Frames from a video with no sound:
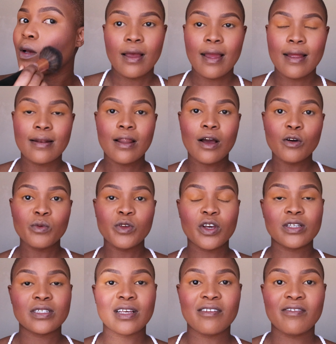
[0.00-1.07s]
and now
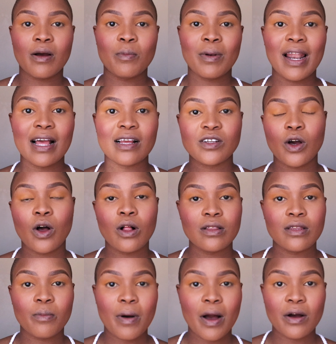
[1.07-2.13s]
because I've applied all
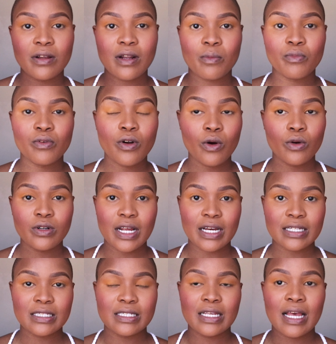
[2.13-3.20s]
the powder
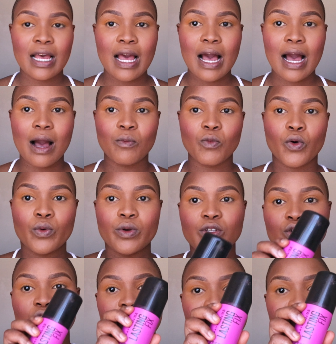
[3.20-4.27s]
products I'm going
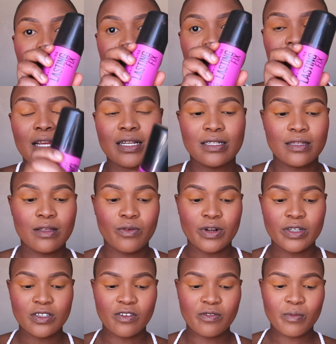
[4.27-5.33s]
to then set the
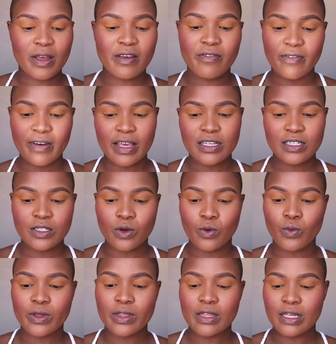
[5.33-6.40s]
rest of my face
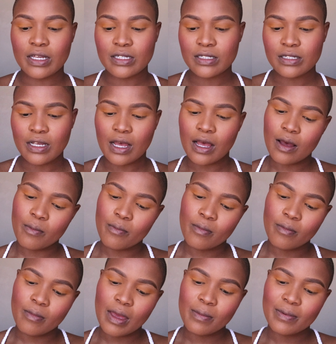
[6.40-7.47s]
with this um,
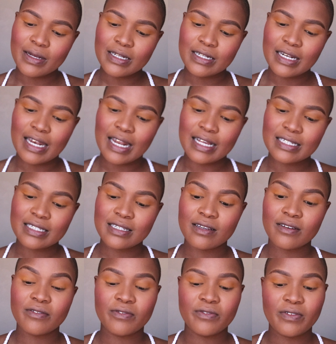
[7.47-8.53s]
Maybelline
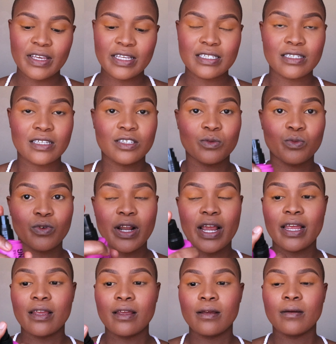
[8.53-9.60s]
lasting fix
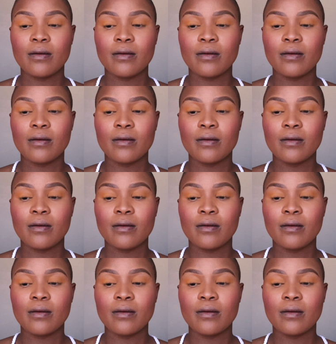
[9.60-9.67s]
spray